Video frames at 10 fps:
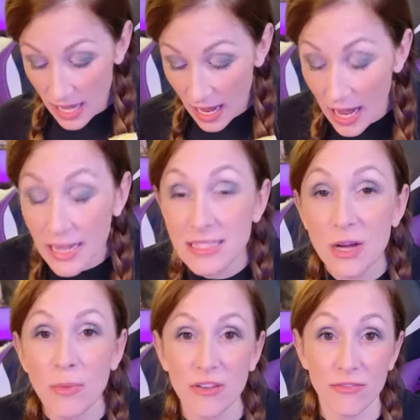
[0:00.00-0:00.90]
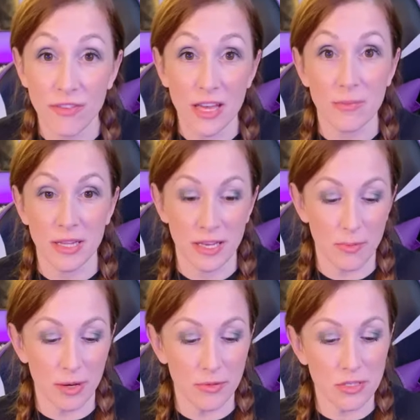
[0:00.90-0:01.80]
I tell my family
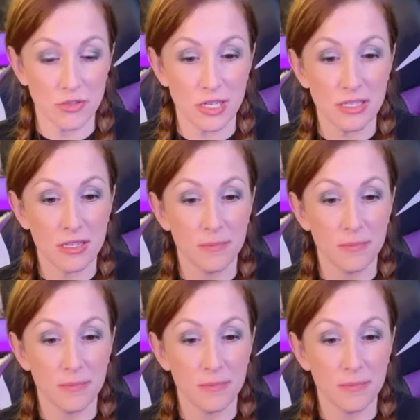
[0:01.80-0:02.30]
about these treats.